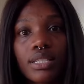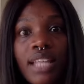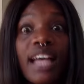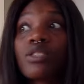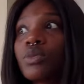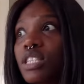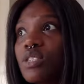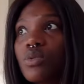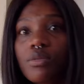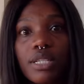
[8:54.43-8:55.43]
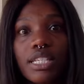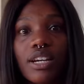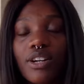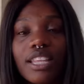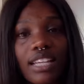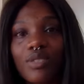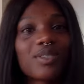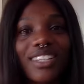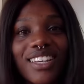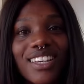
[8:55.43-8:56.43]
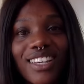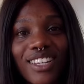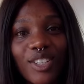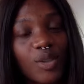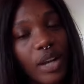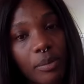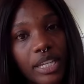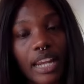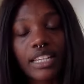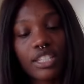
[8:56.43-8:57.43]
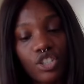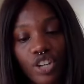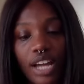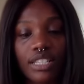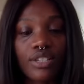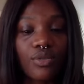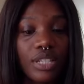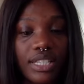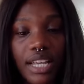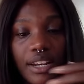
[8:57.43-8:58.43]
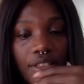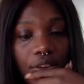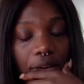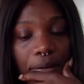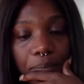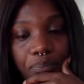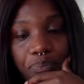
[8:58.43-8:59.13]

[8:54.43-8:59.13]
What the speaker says: That's what this was missing. Or that's what, you know what I mean? I need to try to do this, that, and the third.